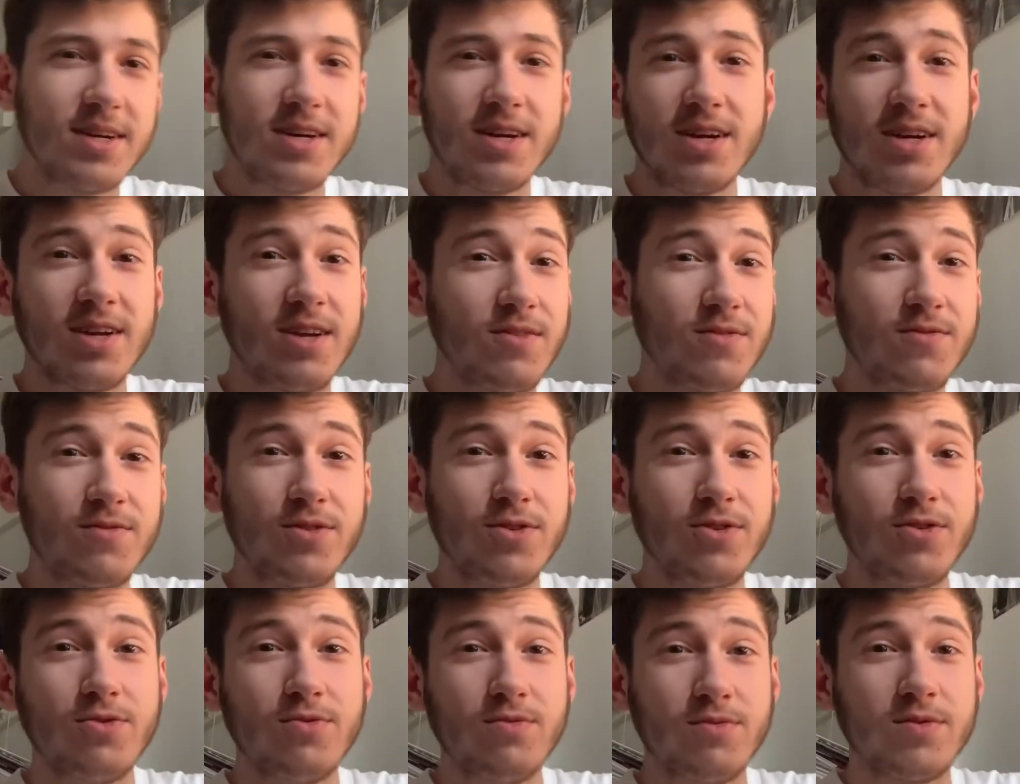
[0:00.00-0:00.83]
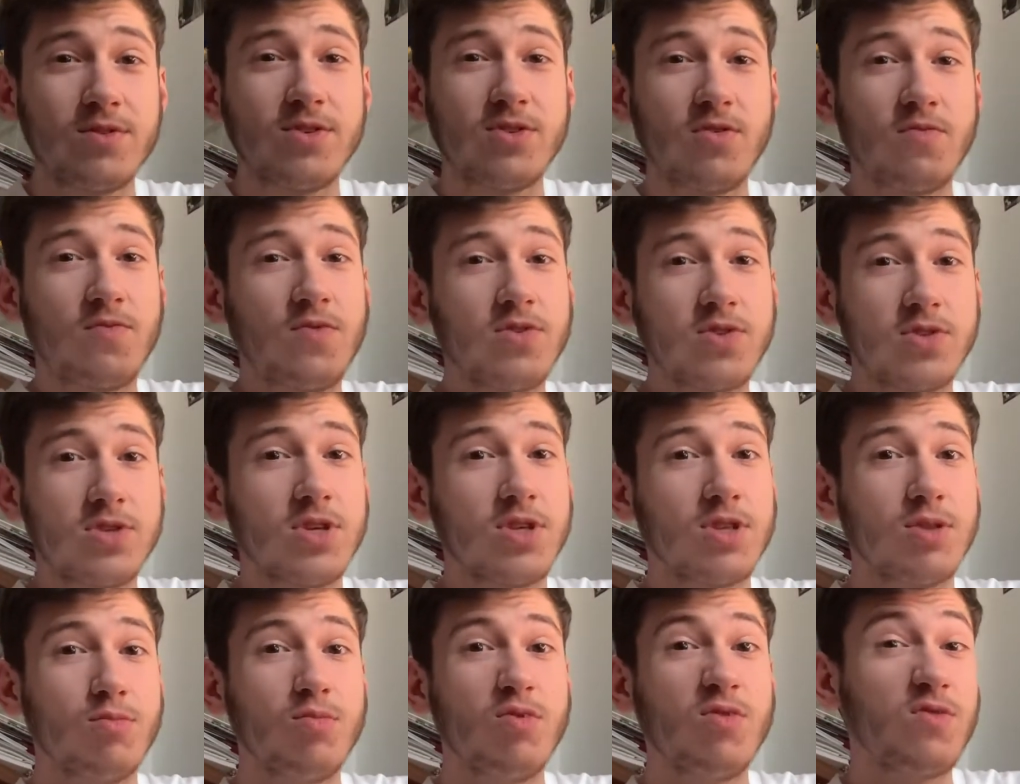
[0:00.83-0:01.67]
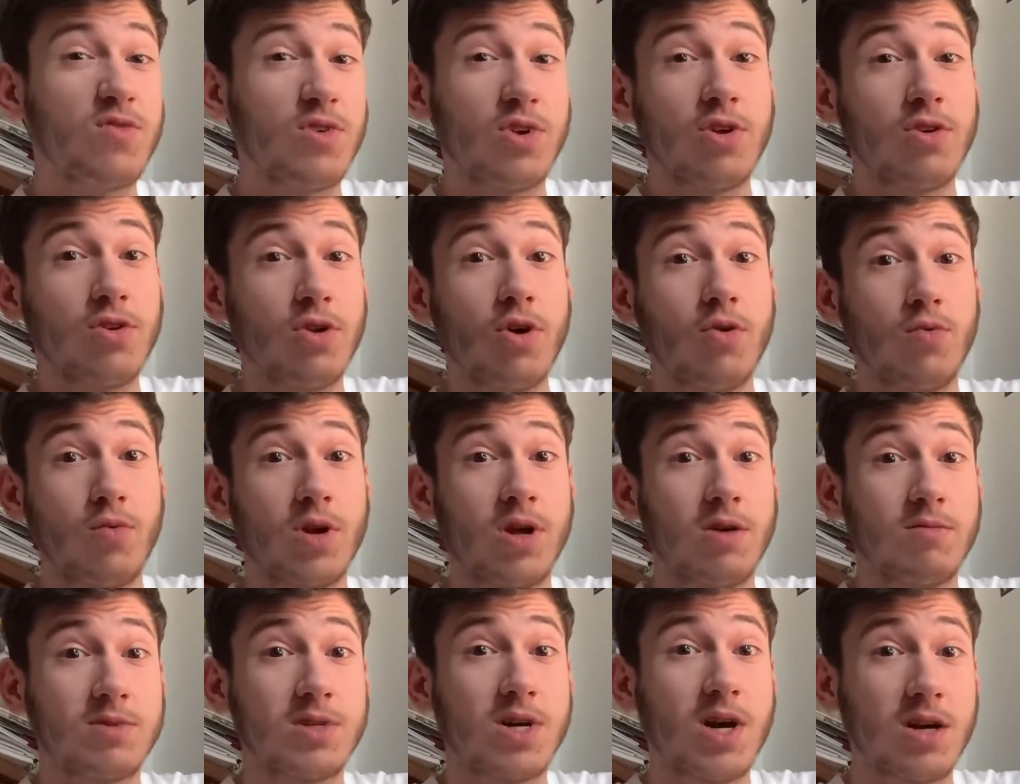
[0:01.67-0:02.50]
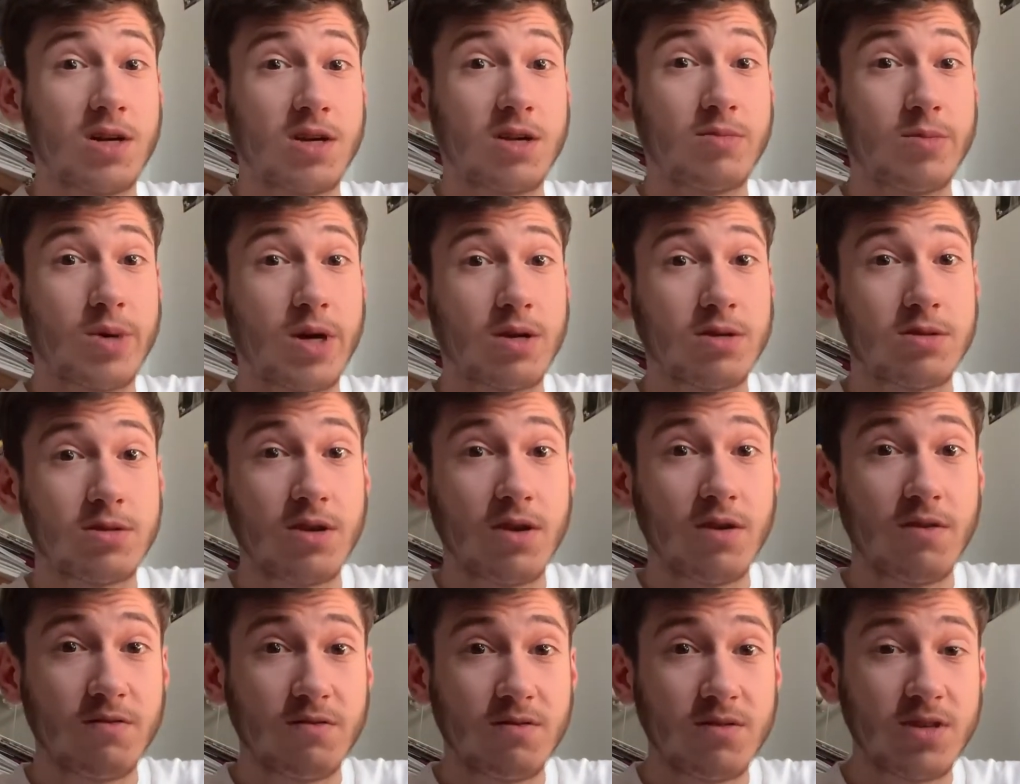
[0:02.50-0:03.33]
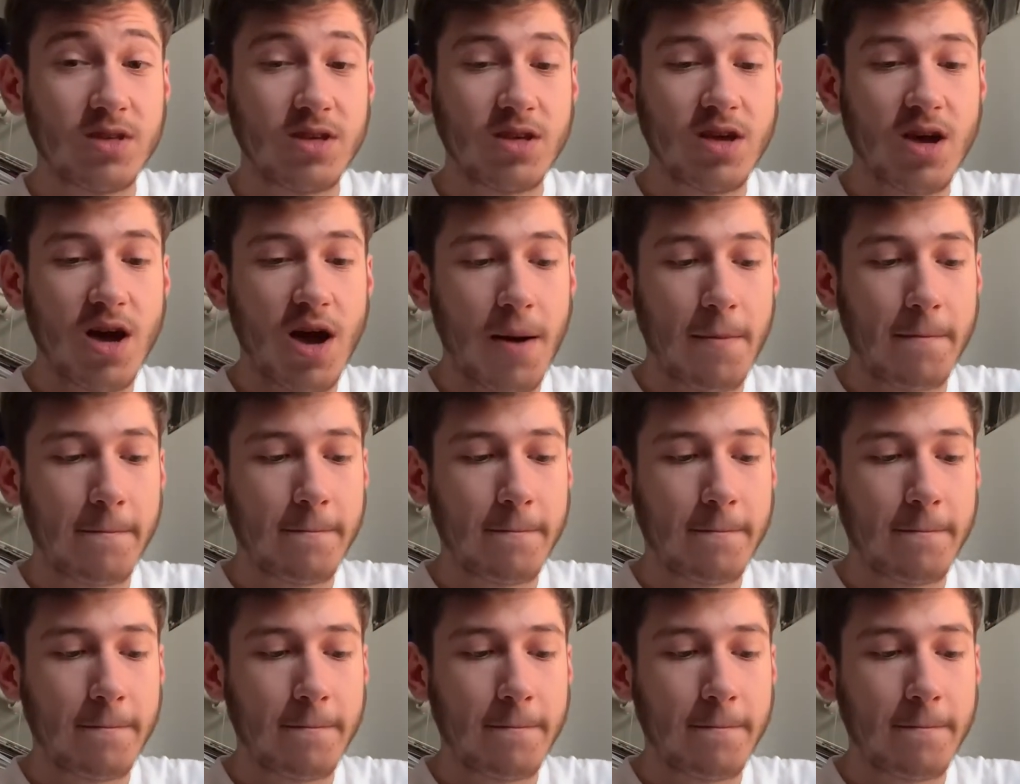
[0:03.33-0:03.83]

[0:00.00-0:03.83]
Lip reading: If you've seen the movie, you know what I'm talking about. Yeah.